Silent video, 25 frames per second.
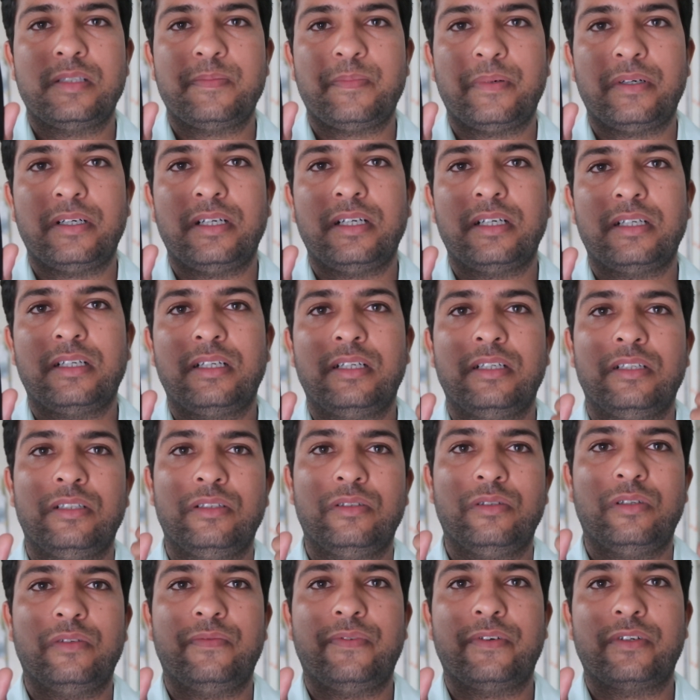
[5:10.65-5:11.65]
product,
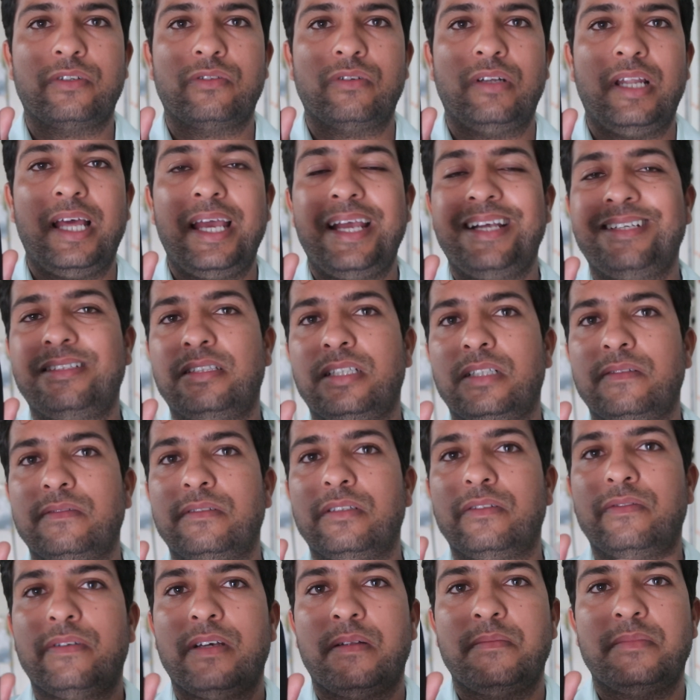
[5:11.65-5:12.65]
don't forget to like, share with
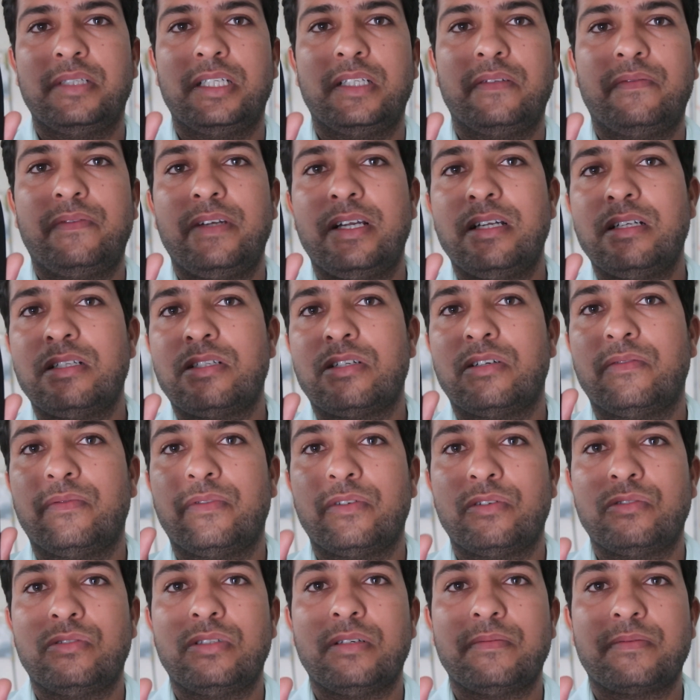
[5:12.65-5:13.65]
your family and friends, don't
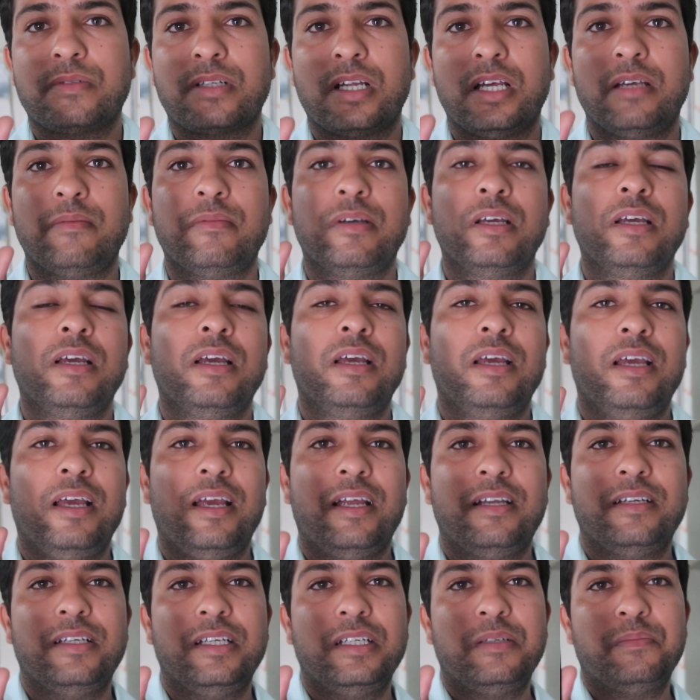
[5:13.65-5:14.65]
forget to subscribe
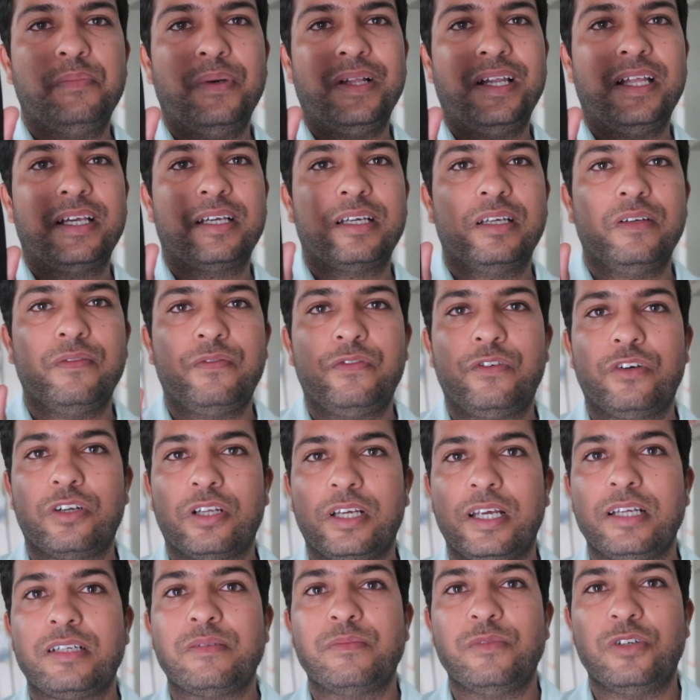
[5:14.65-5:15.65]
and hit bell icon for
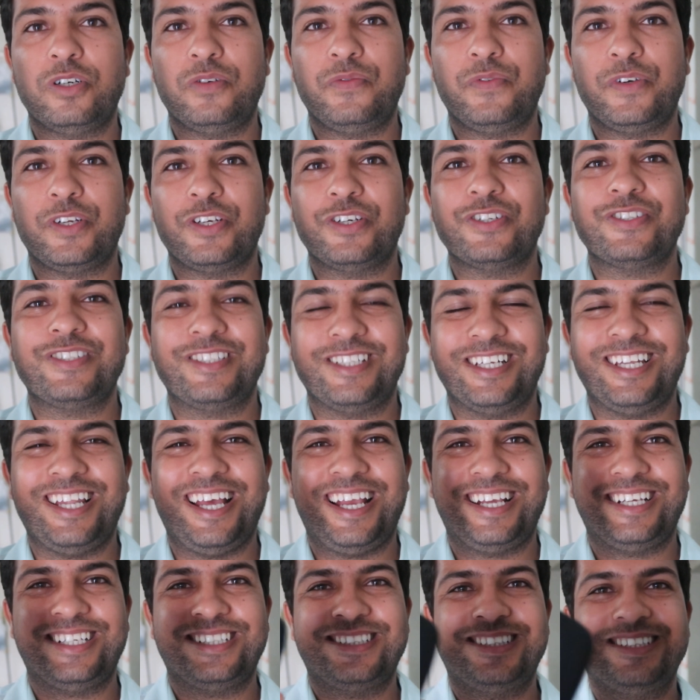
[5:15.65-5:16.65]
get more videos
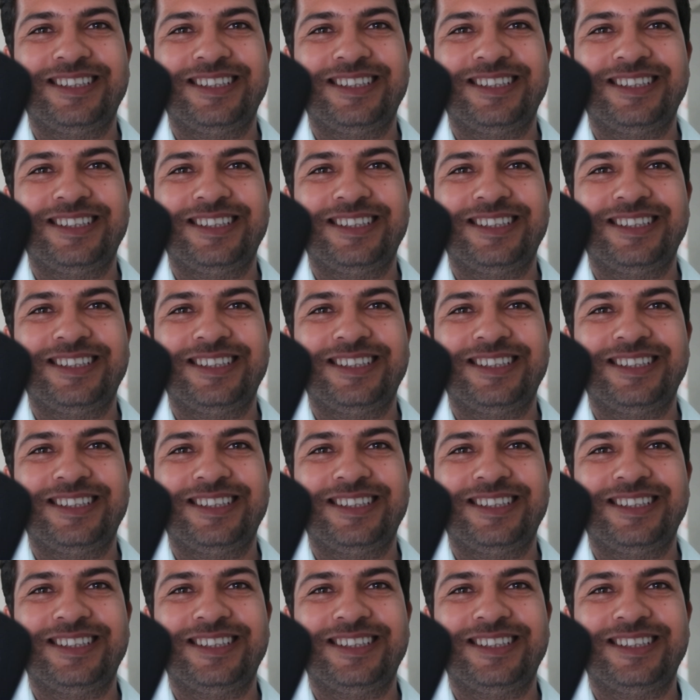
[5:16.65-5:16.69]
like